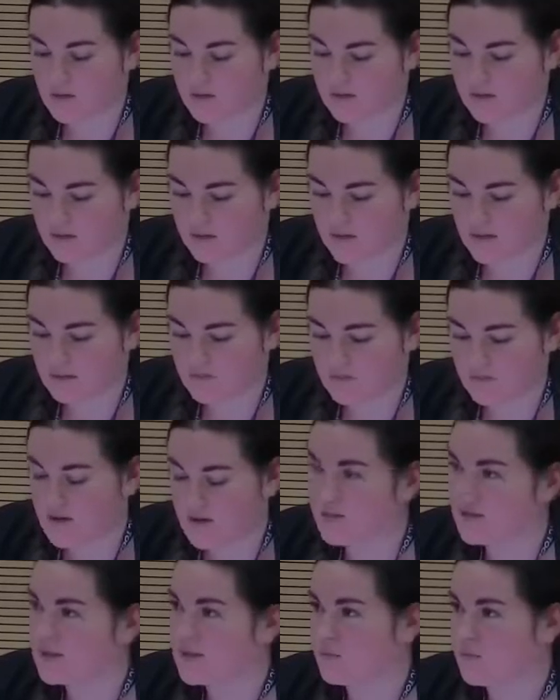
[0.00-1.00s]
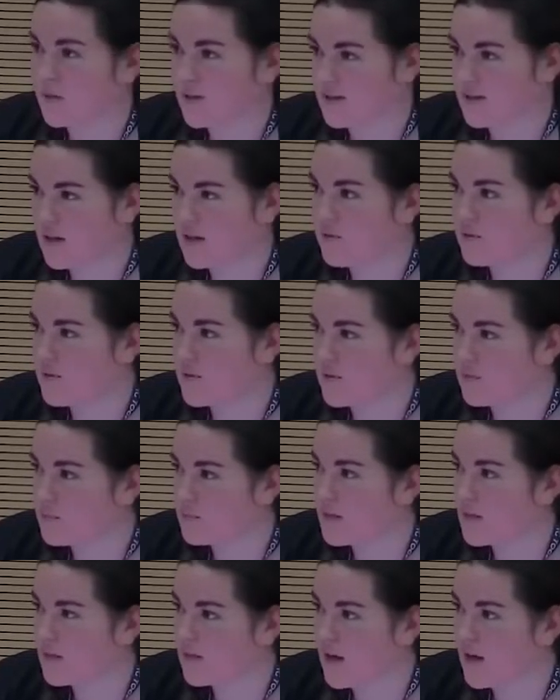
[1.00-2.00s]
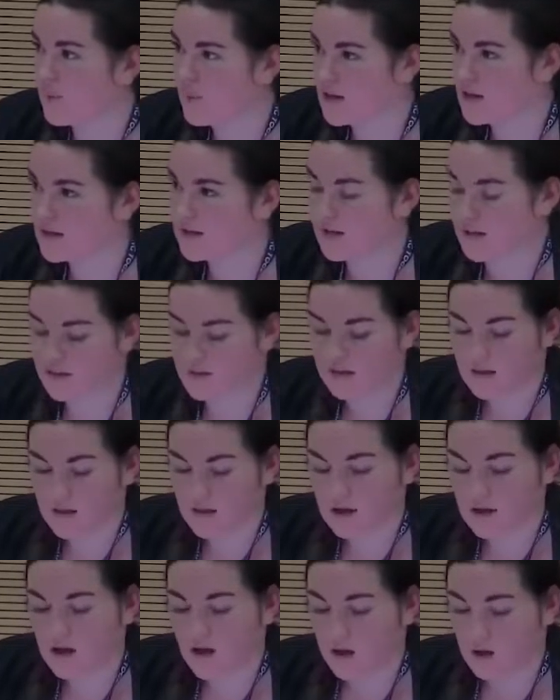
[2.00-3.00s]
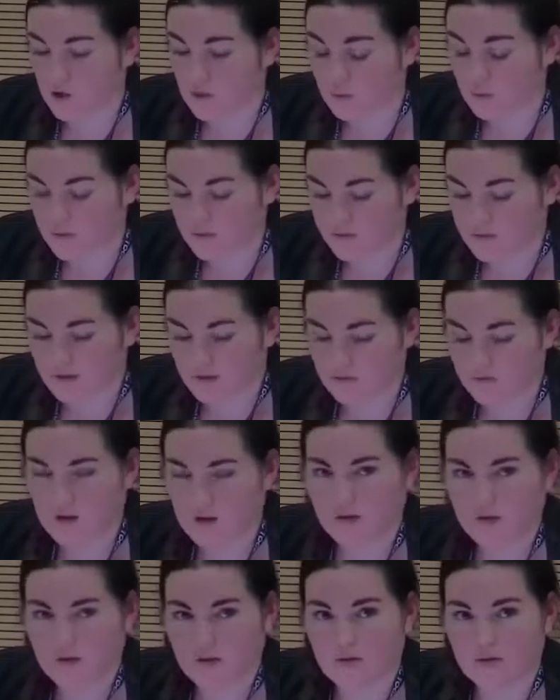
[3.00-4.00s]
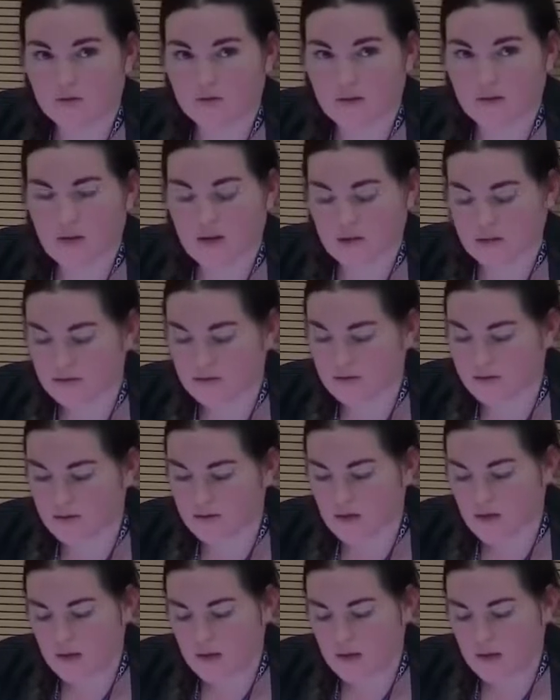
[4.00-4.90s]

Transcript: because I raised it myself in that meeting, along with several other things.